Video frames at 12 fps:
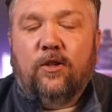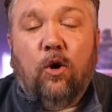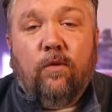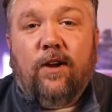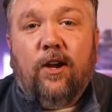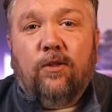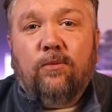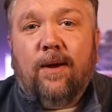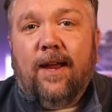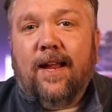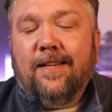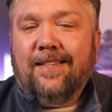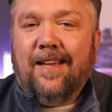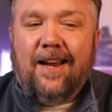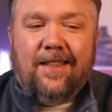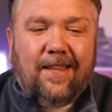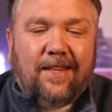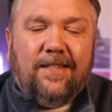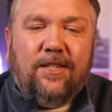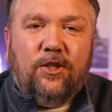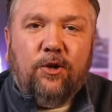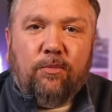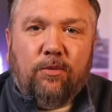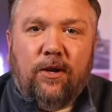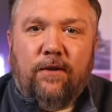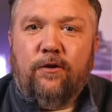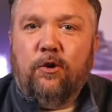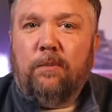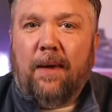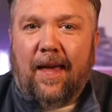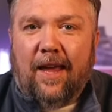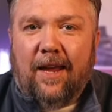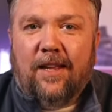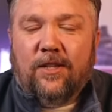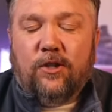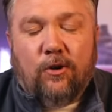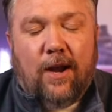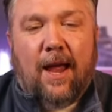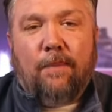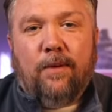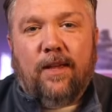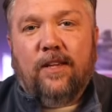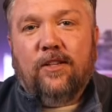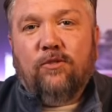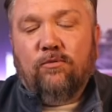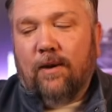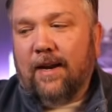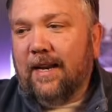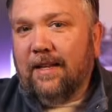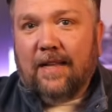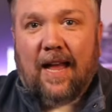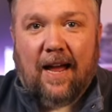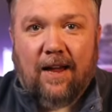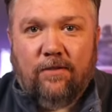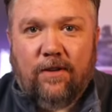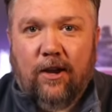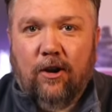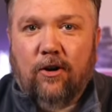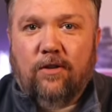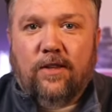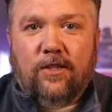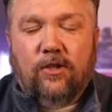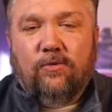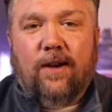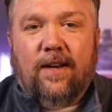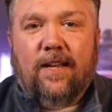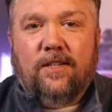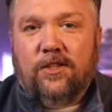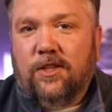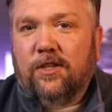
over here on the right-hand side, this is your preview pane. So your app is running live here. This is right next to the